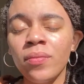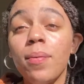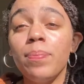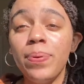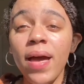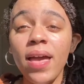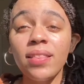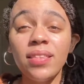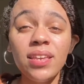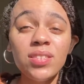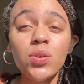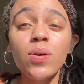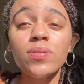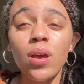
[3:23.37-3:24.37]
But
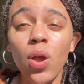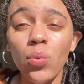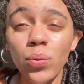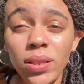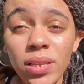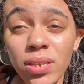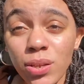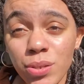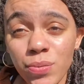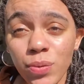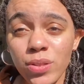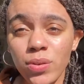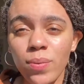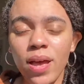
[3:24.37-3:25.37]
these tools are really
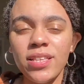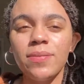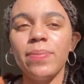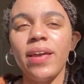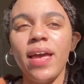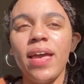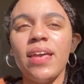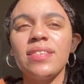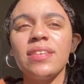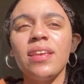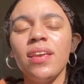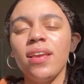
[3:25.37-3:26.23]
useful to us because